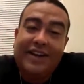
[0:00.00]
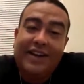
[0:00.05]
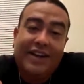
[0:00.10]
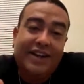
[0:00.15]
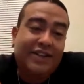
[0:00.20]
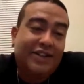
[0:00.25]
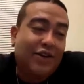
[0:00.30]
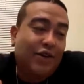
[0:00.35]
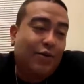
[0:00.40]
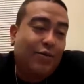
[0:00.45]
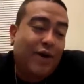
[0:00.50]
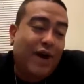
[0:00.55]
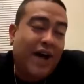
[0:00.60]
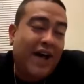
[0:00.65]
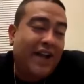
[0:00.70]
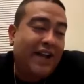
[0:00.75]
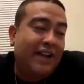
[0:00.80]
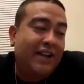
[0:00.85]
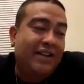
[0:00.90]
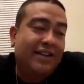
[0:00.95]
is your
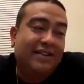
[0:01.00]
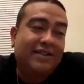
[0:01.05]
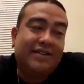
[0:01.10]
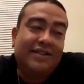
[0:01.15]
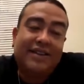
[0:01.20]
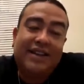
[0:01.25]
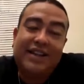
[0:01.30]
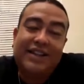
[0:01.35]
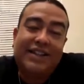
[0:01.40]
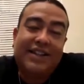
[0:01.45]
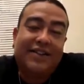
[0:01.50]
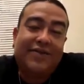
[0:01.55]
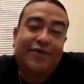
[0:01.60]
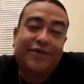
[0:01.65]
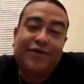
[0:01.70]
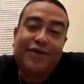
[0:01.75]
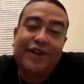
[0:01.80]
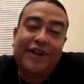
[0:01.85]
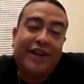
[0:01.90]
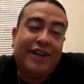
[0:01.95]
body. Is that shit
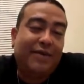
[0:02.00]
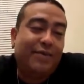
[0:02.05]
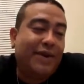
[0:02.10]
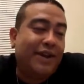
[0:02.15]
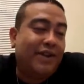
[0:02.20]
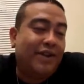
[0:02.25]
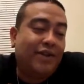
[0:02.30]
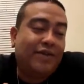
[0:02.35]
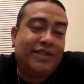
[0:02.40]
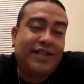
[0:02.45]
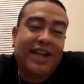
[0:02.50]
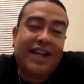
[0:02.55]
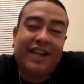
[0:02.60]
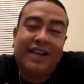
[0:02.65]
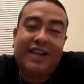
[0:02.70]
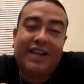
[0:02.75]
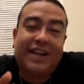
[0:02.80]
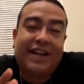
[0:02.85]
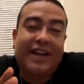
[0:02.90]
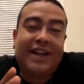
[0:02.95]
free? I mean, go
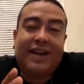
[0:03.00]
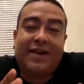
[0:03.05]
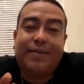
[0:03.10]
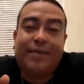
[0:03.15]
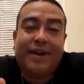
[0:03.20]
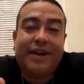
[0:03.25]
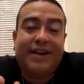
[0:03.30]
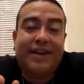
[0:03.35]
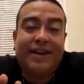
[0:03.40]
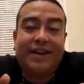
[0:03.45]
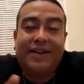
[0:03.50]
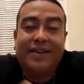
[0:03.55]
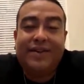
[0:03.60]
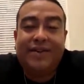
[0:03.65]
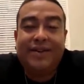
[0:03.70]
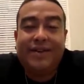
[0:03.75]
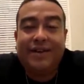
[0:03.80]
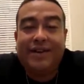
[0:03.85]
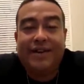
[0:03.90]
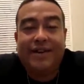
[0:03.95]
take it. It ain't a big deal.
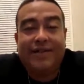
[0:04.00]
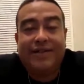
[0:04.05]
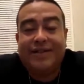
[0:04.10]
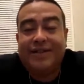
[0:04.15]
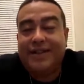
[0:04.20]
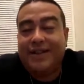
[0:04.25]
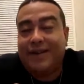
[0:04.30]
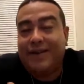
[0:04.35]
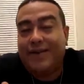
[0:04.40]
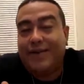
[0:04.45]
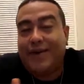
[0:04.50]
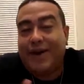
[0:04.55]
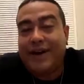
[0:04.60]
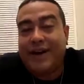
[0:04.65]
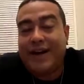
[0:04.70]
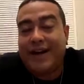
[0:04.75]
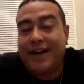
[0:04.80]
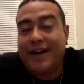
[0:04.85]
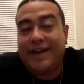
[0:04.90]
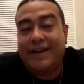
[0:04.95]
You know, shit. Why
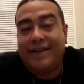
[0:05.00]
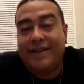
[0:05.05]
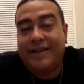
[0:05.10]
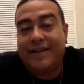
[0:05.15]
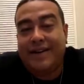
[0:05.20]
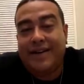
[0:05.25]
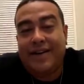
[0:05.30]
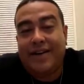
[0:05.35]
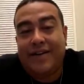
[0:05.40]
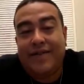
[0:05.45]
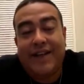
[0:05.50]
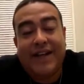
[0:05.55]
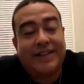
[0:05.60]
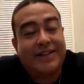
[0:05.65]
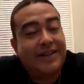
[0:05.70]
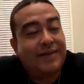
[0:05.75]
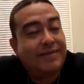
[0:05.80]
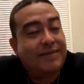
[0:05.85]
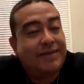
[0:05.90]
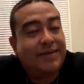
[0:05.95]
not? You know,
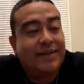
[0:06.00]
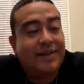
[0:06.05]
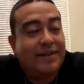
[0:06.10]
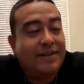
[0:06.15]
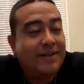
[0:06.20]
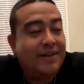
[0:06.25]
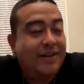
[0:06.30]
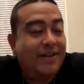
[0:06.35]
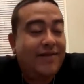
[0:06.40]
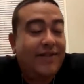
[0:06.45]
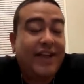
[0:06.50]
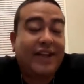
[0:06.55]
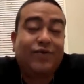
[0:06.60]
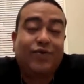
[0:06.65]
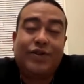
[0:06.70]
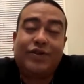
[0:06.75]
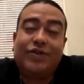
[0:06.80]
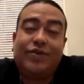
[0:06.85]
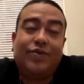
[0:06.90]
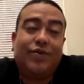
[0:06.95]
that's up to if that's
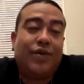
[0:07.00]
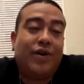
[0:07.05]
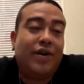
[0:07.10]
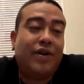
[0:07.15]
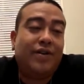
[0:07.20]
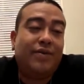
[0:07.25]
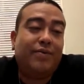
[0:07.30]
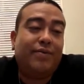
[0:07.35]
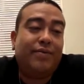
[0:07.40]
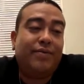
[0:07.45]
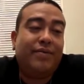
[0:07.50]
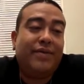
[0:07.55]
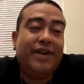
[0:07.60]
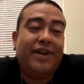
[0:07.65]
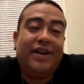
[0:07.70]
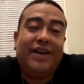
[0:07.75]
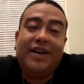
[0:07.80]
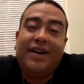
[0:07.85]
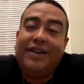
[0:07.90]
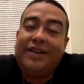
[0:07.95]
what you want
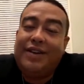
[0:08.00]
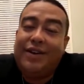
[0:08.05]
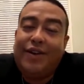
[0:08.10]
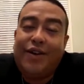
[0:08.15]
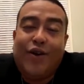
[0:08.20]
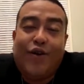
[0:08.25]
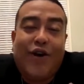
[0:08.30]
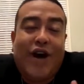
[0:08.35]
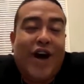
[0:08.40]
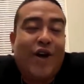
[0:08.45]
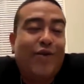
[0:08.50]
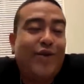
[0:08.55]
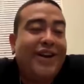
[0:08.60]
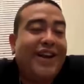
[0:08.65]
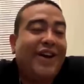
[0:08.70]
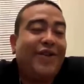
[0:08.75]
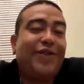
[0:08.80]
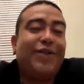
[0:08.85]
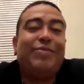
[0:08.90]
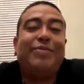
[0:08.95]
to go out
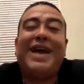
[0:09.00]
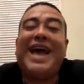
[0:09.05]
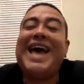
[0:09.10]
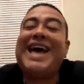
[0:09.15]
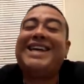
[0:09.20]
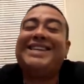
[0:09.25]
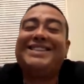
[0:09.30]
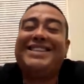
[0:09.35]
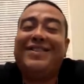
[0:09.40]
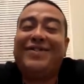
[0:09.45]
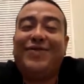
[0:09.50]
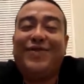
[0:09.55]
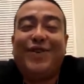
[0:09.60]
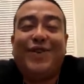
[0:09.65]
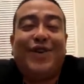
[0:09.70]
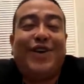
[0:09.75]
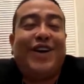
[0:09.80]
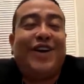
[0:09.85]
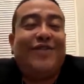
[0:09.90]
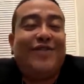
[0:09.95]
without the mask and
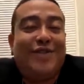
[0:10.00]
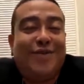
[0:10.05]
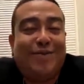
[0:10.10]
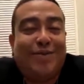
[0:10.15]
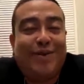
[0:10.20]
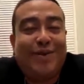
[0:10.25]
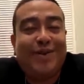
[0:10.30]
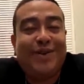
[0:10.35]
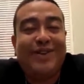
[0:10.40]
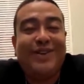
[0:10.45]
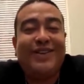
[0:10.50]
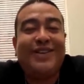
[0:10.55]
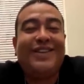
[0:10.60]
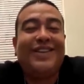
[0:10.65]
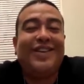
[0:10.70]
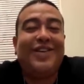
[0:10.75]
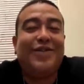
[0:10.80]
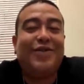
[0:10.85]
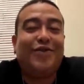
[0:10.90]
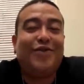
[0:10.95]
feel comfortable. You
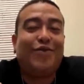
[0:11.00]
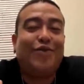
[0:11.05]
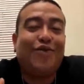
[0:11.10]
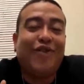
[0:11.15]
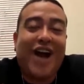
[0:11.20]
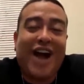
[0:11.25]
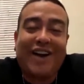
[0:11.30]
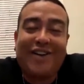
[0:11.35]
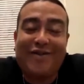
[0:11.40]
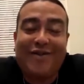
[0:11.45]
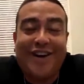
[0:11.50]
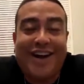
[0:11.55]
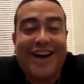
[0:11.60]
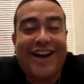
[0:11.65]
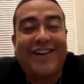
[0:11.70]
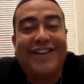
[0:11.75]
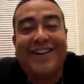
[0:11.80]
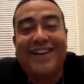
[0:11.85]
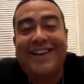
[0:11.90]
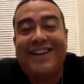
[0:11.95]
know, rock
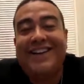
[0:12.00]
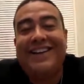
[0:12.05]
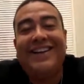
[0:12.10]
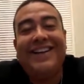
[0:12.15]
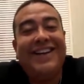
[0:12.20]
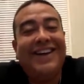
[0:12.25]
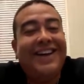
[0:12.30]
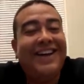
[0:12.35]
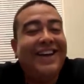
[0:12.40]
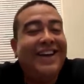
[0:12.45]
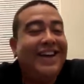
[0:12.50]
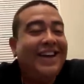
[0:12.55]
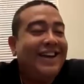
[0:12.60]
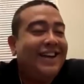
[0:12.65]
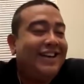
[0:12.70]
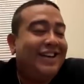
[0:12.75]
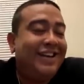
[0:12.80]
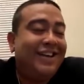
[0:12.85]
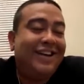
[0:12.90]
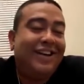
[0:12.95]
around and
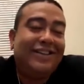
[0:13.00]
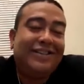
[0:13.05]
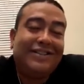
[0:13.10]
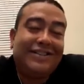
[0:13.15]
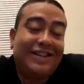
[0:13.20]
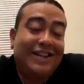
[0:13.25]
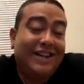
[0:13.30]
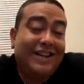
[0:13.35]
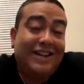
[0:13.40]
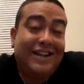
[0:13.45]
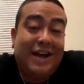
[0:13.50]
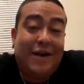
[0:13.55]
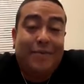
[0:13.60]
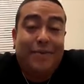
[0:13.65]
shit.